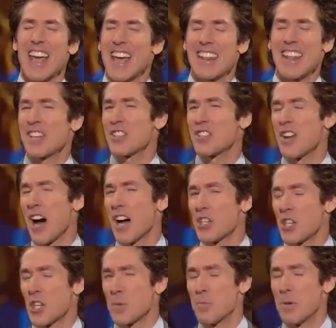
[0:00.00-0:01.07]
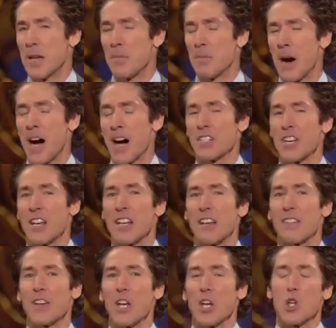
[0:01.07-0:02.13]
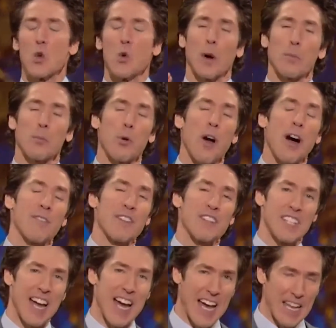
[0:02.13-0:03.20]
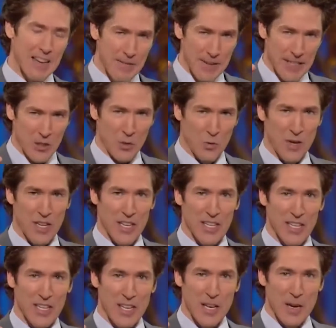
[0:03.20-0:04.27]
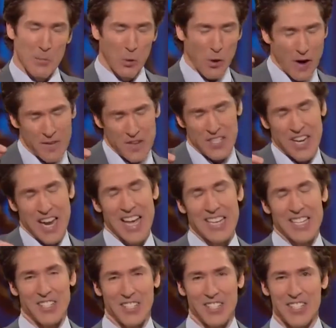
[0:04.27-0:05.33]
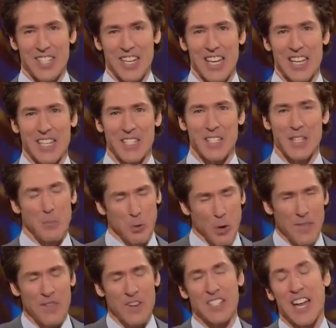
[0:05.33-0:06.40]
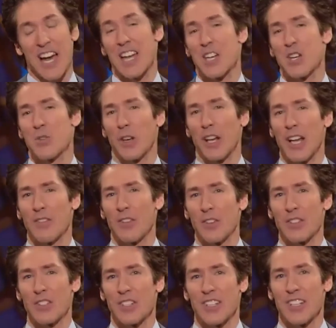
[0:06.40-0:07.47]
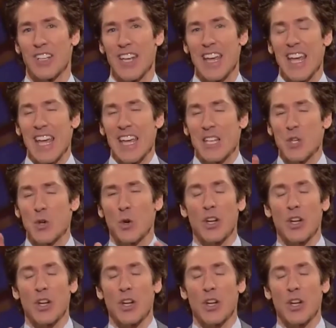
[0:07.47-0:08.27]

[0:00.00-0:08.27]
That's not just being positive, you are prophesying victory, prophesying success, prophesying new levels. Your